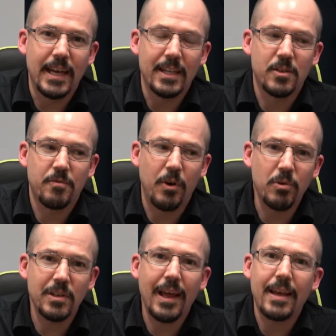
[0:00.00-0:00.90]
It's
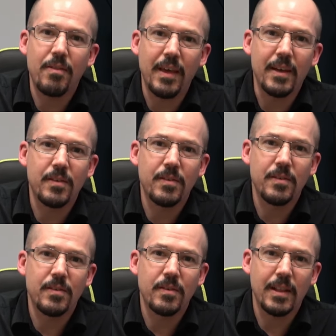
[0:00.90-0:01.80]
folks like
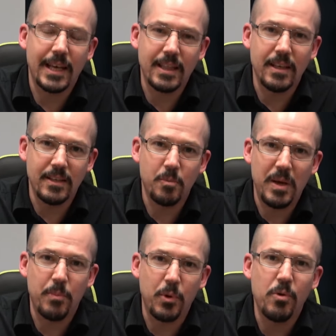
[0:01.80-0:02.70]
this, like these
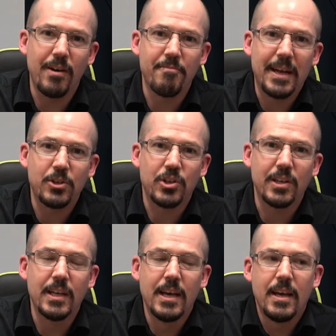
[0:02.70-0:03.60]
people who I've mentioned,